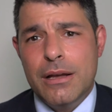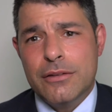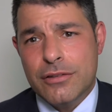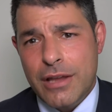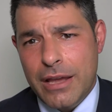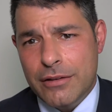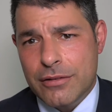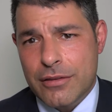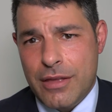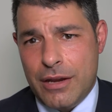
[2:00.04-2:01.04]

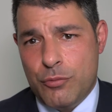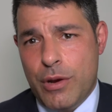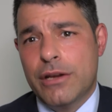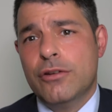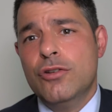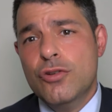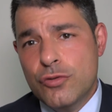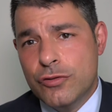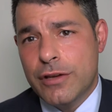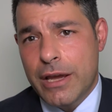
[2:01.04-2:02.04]
states that when a
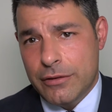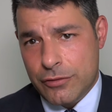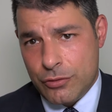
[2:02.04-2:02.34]
new state is